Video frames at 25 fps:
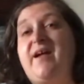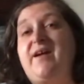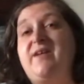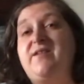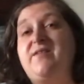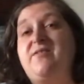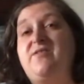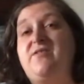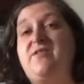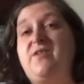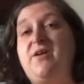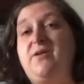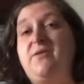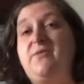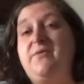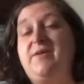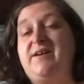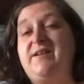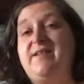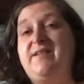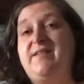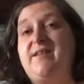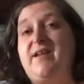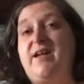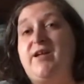I don't
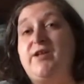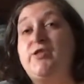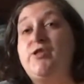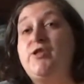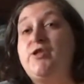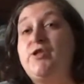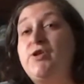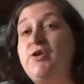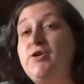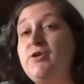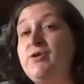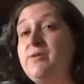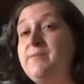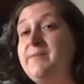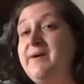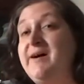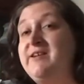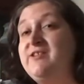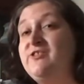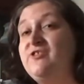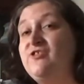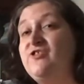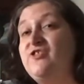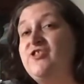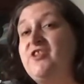want to say too
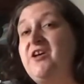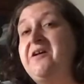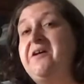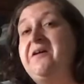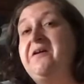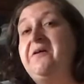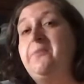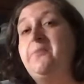much,